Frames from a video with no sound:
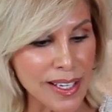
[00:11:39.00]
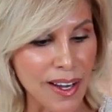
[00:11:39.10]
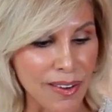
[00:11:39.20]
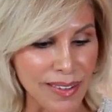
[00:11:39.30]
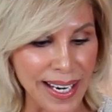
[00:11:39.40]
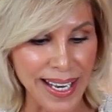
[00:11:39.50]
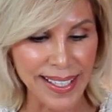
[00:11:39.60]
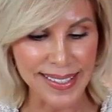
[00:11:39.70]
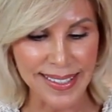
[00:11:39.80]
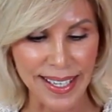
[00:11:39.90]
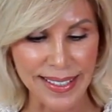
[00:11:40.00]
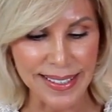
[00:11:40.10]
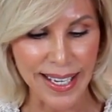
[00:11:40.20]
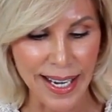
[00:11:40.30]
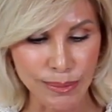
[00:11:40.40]
of lettuce on
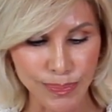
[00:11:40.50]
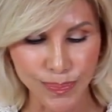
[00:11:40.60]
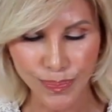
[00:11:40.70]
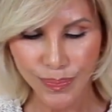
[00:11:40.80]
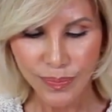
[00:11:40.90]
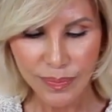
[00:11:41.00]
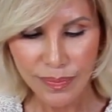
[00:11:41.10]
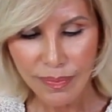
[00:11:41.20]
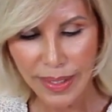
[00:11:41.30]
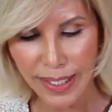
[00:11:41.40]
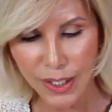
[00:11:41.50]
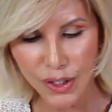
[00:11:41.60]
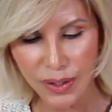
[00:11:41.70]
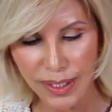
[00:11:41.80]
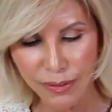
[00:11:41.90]
top.
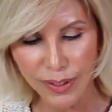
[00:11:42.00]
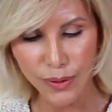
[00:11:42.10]
Get your leafy